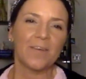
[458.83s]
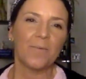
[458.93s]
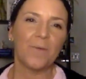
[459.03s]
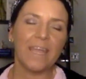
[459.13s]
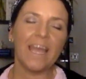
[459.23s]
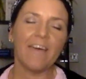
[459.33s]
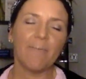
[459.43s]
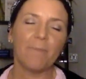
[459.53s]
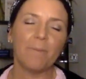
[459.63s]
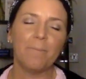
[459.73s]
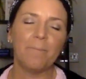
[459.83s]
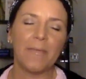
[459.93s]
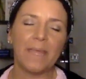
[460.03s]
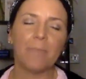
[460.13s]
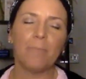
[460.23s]
we have been
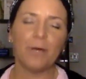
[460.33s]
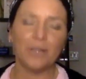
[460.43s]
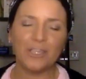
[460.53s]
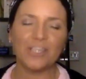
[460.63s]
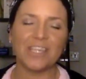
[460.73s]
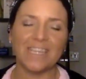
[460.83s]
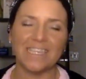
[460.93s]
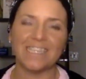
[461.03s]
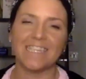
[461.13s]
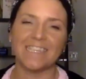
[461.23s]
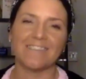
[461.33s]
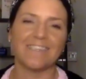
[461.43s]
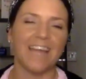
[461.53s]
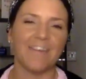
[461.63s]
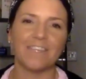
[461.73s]
being pushed into this
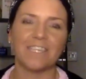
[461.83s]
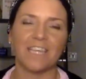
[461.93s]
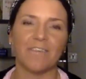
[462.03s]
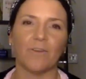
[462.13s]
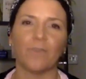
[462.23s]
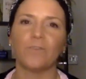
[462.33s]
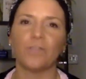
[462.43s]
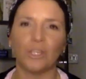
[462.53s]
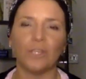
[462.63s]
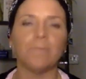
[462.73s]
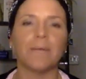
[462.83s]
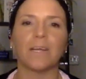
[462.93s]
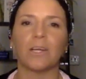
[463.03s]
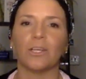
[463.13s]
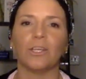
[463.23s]
narrative of doom
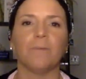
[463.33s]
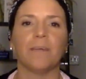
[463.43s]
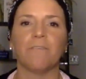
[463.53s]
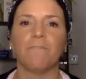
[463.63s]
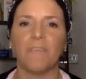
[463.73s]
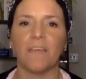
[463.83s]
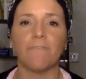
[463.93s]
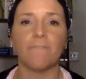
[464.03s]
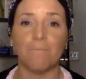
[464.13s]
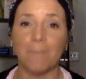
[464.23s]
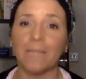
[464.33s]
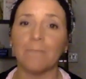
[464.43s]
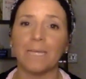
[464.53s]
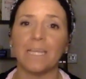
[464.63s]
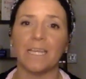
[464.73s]
and gloom and fear for many,
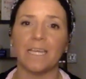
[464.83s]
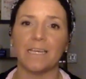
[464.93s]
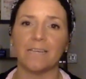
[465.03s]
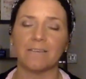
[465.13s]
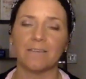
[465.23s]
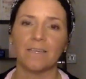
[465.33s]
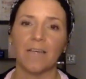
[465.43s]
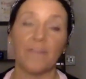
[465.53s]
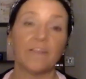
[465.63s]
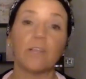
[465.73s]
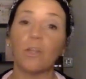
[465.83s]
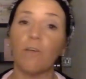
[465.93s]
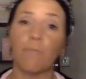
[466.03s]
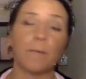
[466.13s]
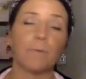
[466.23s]
many years. And there's a lot
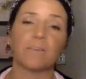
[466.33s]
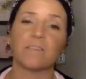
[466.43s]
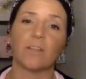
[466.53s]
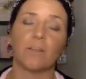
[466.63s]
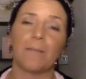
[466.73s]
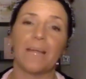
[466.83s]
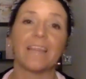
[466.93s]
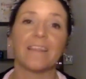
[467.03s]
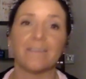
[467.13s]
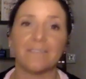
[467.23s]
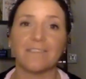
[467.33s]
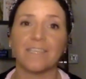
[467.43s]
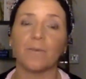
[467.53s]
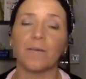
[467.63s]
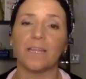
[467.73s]
of people still on the planet that are
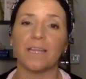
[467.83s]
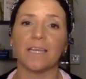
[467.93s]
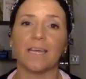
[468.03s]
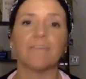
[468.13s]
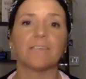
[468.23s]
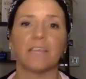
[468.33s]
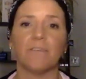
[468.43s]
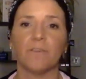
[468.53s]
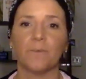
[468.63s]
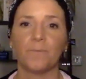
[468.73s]
still in that narrative.